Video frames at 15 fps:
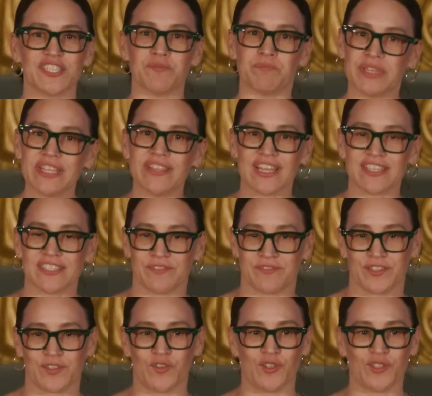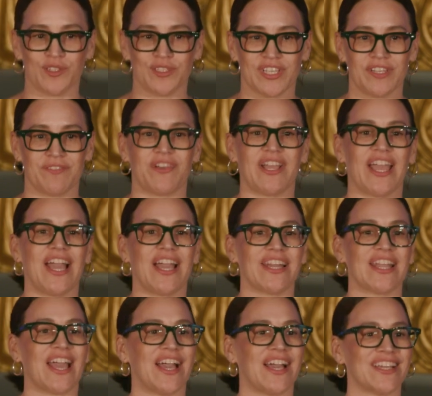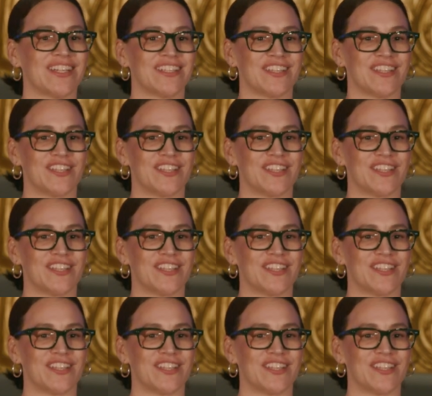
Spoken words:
to be that difficult if I had had